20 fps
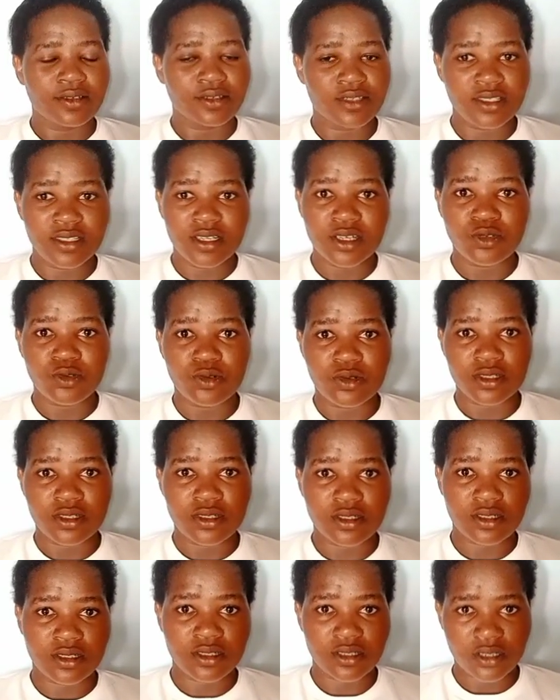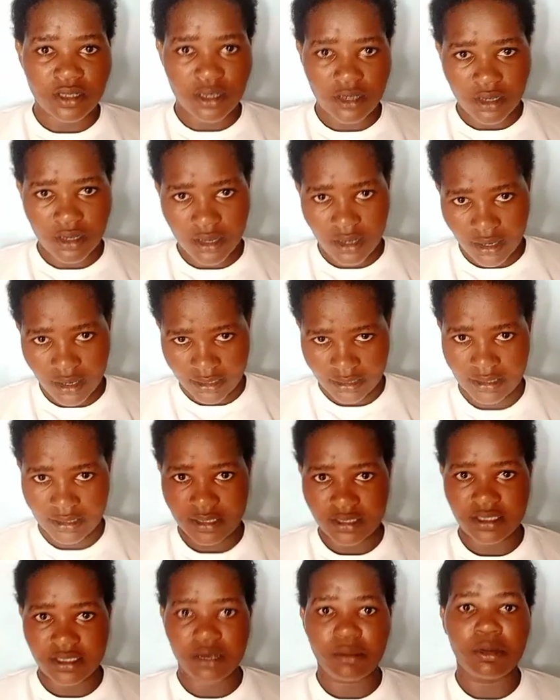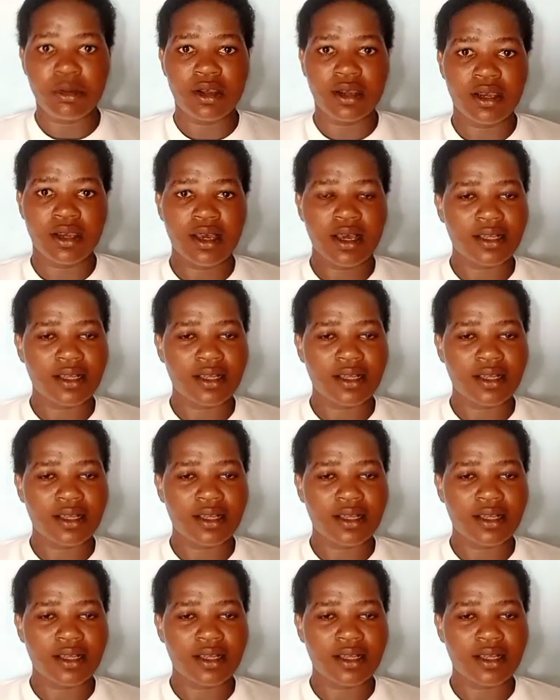Jesus was at the table.